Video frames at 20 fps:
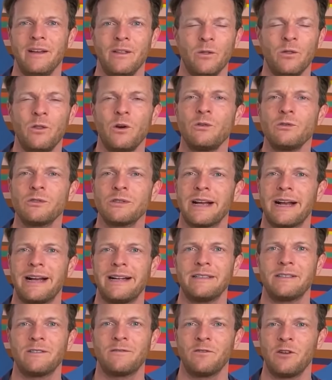Those
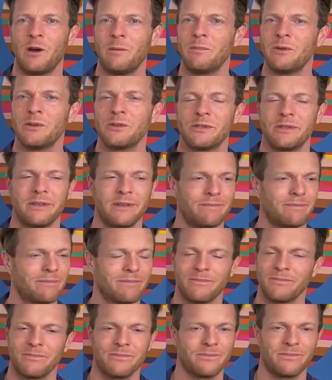kinds of numbers,
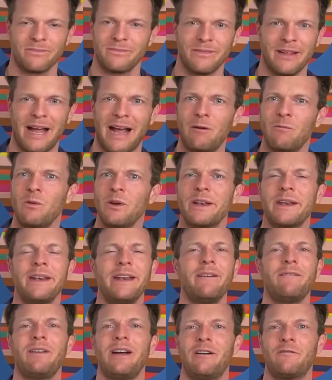I would
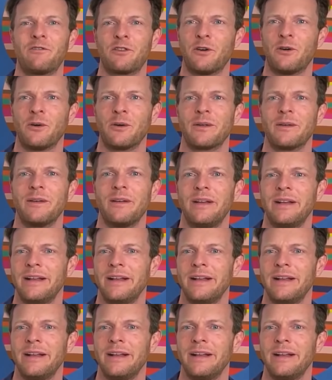never have thought